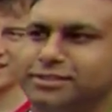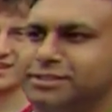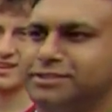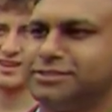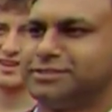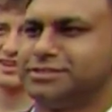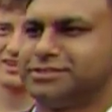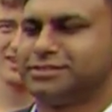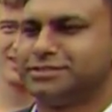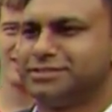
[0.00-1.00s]

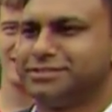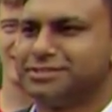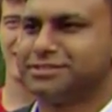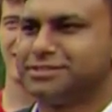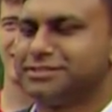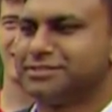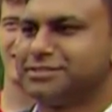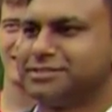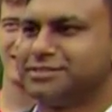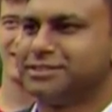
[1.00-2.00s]

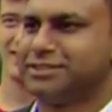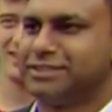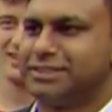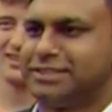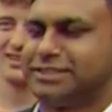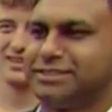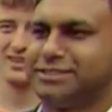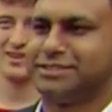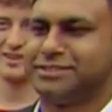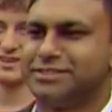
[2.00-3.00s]

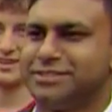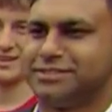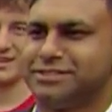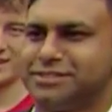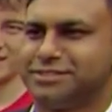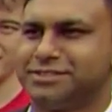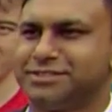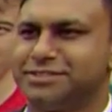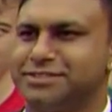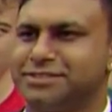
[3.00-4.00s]

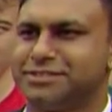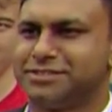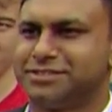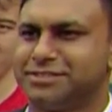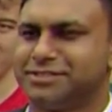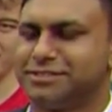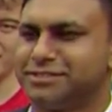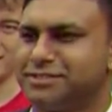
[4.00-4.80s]
This person isn't speaking.